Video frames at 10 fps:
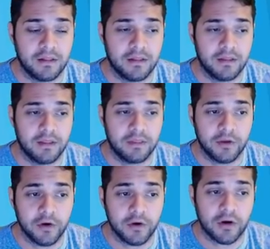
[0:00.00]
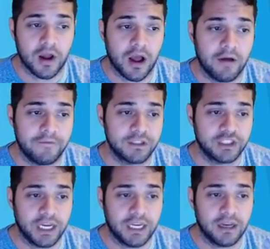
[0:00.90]
then third,
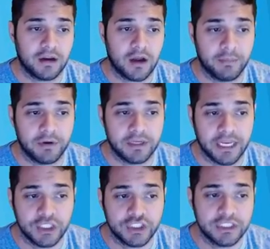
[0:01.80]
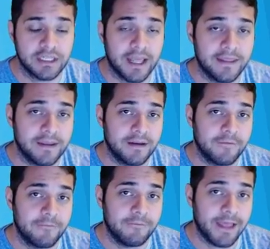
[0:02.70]
off-chain computation, and then
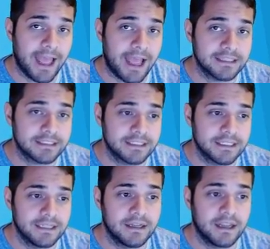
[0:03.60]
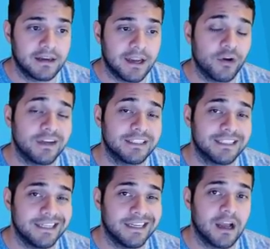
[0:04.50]
last,
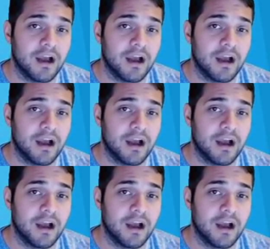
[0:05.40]
guaranteeing